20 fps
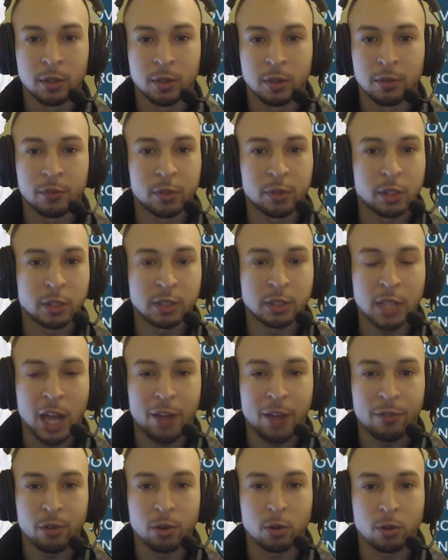
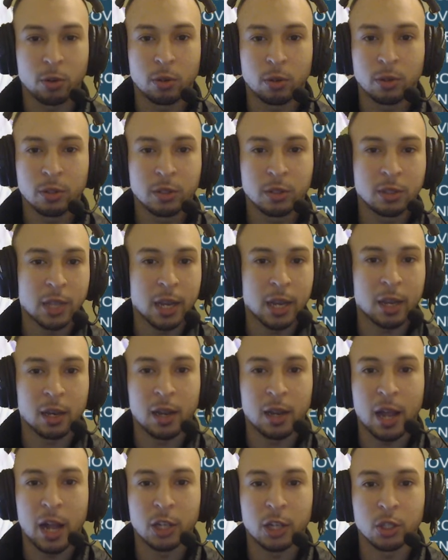philosophical,
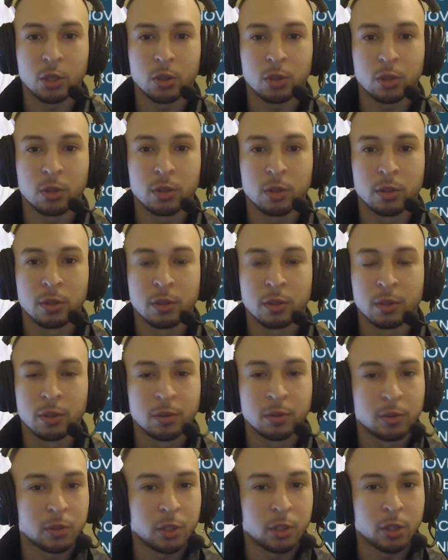psychological,
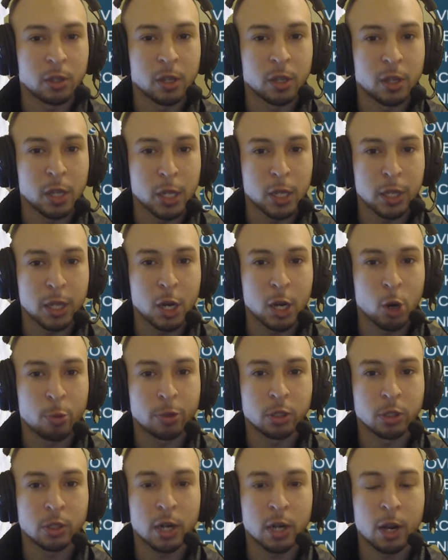the
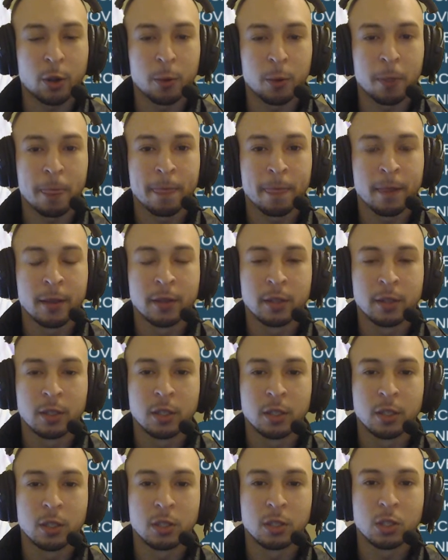therapist crowd.
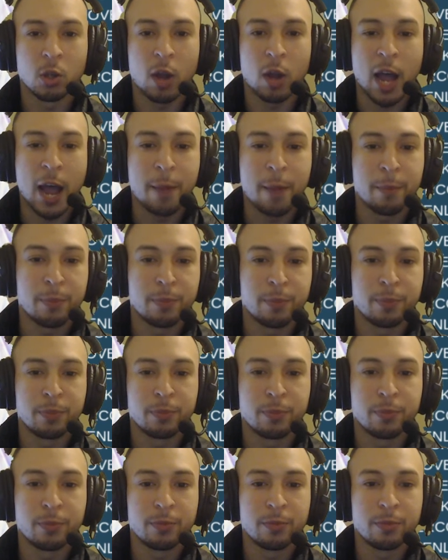So I'm
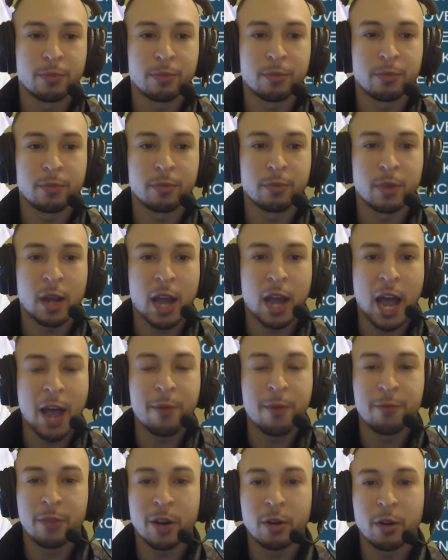
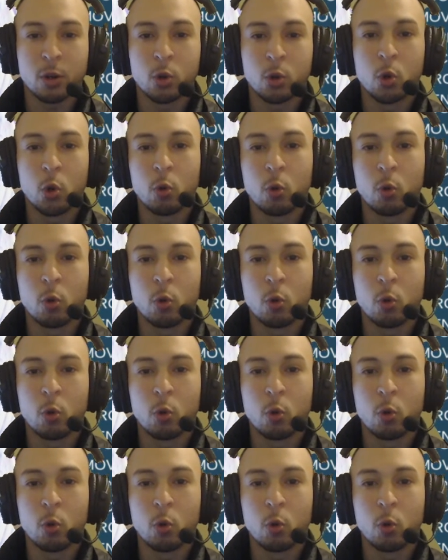very cool